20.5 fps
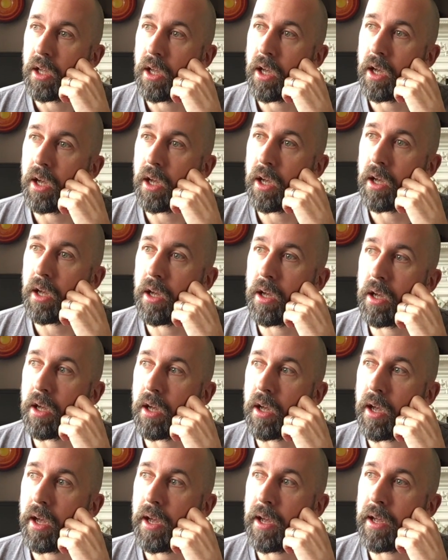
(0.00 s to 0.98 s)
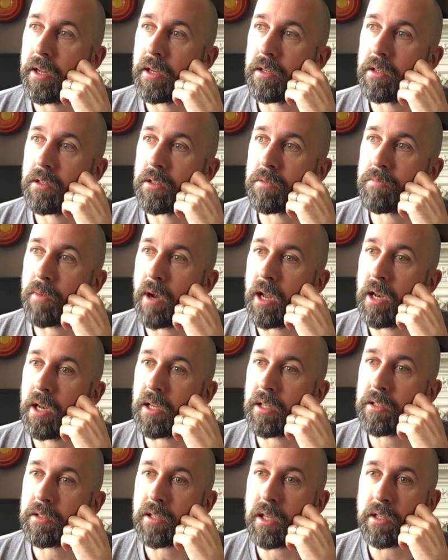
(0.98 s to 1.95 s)
And Mai
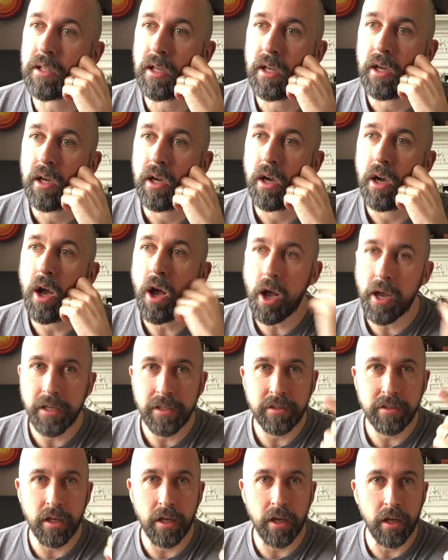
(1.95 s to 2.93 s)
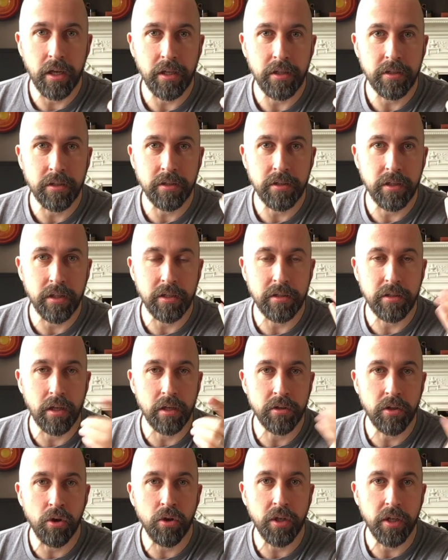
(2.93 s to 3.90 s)
Ling said, it's a
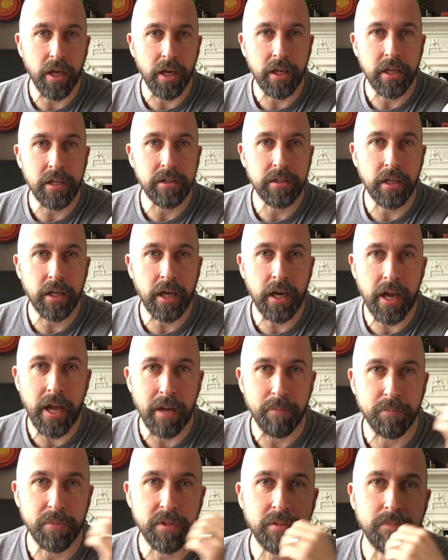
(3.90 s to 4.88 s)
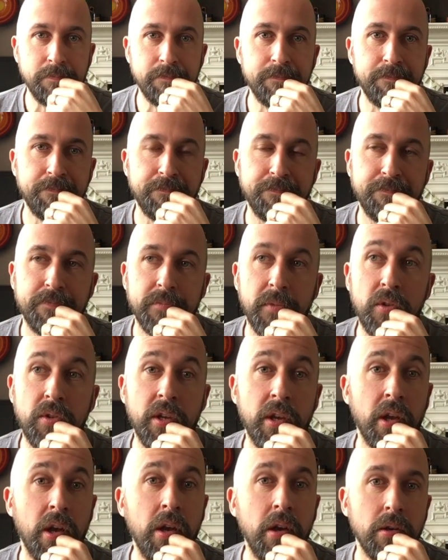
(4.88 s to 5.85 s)
zodiac, it's the crabs." I was
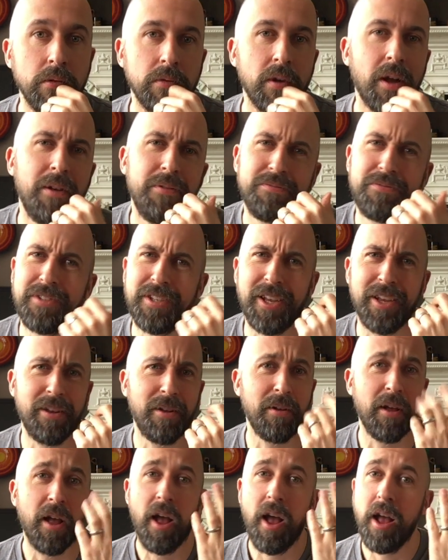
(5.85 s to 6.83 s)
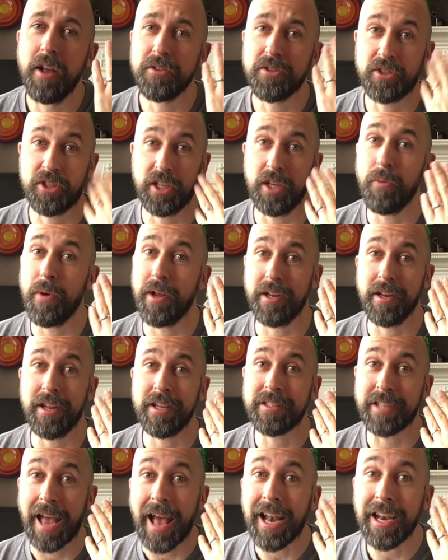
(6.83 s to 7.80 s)
like, "Oh." She went
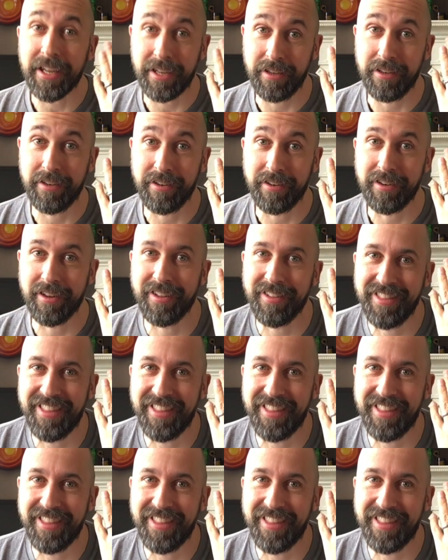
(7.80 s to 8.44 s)
Italian.